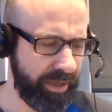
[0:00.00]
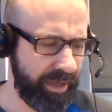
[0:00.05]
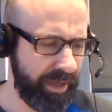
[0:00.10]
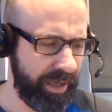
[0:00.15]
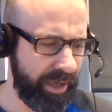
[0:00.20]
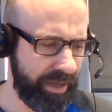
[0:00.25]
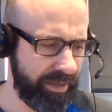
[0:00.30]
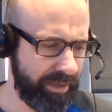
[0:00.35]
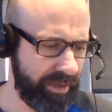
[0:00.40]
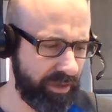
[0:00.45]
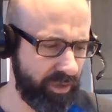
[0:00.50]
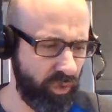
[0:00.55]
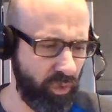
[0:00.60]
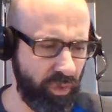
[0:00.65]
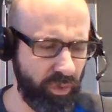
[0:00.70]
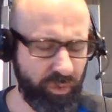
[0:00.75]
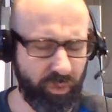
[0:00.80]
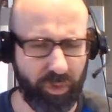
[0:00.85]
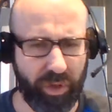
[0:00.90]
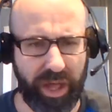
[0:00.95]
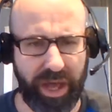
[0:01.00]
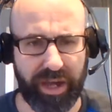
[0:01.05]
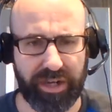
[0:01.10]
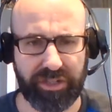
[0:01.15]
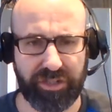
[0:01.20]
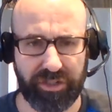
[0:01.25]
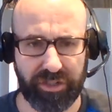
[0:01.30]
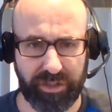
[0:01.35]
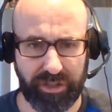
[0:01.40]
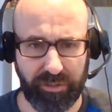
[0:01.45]
and that no one will
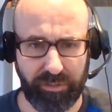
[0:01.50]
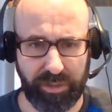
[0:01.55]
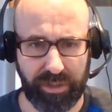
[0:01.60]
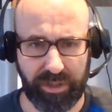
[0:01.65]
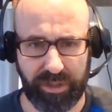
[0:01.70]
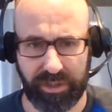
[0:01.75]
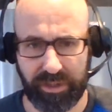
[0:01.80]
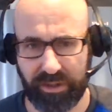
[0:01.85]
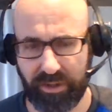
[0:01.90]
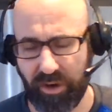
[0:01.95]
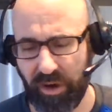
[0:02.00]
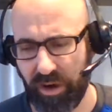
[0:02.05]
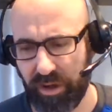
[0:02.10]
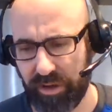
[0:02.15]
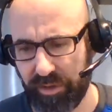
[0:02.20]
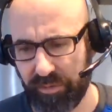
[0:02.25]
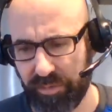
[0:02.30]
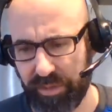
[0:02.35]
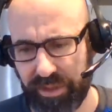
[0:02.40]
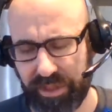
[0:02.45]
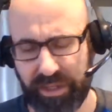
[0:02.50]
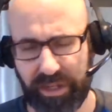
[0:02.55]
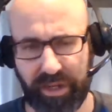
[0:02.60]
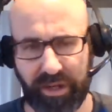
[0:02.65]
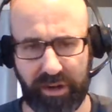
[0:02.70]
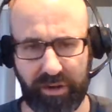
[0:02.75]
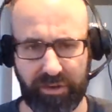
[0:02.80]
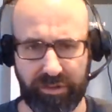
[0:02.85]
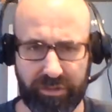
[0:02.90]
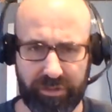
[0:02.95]
actually be caught up in the
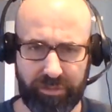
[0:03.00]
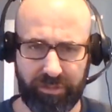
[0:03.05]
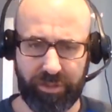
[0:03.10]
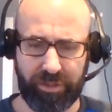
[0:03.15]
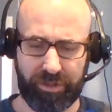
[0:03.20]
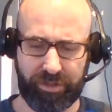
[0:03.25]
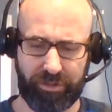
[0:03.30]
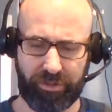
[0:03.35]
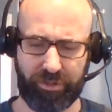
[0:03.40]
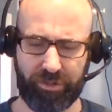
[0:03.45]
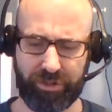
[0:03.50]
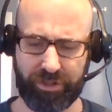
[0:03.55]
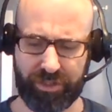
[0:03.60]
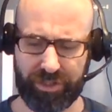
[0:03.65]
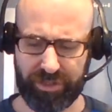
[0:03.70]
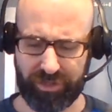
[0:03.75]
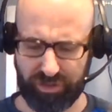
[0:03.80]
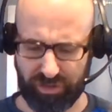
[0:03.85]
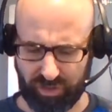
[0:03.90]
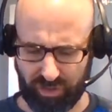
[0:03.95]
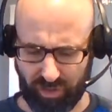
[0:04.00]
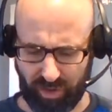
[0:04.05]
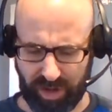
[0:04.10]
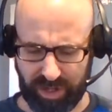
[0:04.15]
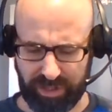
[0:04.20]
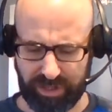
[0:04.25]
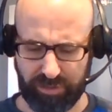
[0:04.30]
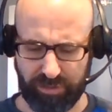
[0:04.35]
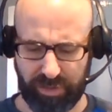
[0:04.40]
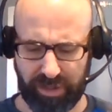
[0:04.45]
air to meet the Lord Jesus Christ,